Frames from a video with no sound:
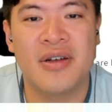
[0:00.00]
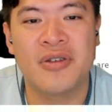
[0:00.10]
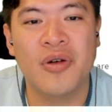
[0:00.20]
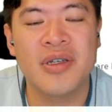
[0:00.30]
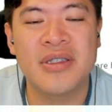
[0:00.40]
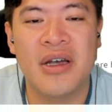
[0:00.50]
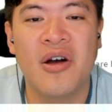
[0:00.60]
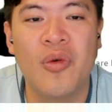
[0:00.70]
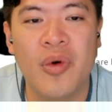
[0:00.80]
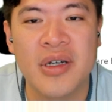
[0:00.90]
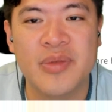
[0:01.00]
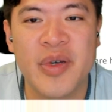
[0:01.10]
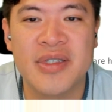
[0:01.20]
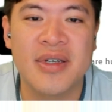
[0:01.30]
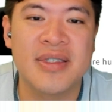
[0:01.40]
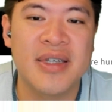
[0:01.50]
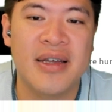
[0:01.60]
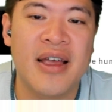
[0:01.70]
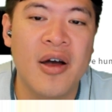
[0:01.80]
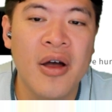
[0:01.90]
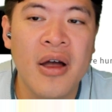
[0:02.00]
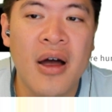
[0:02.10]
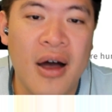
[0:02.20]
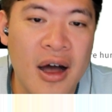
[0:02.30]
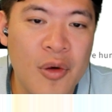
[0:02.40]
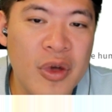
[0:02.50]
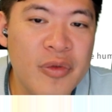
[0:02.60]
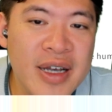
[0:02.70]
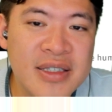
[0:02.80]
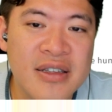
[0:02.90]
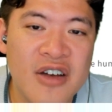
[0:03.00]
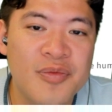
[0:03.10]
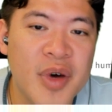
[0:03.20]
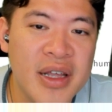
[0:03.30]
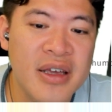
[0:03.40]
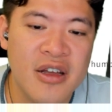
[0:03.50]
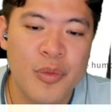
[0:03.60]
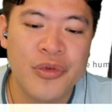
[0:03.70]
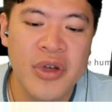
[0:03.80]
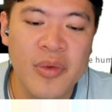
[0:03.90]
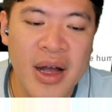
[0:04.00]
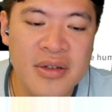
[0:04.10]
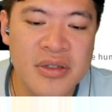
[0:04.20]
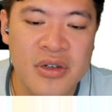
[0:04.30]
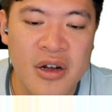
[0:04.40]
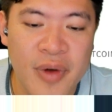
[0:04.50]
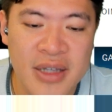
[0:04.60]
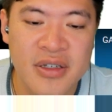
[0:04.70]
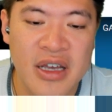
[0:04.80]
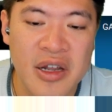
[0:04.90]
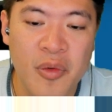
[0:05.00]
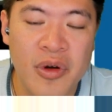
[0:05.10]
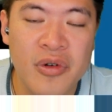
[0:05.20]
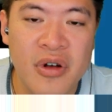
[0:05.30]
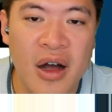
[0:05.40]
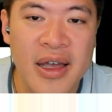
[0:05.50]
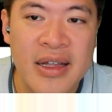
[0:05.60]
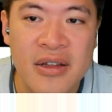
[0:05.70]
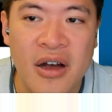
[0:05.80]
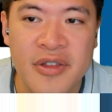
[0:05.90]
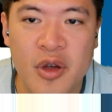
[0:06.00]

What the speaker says: Their token sale was basically saying, yeah, we raised enough money in our pre-round, so congrats on anyone who got in on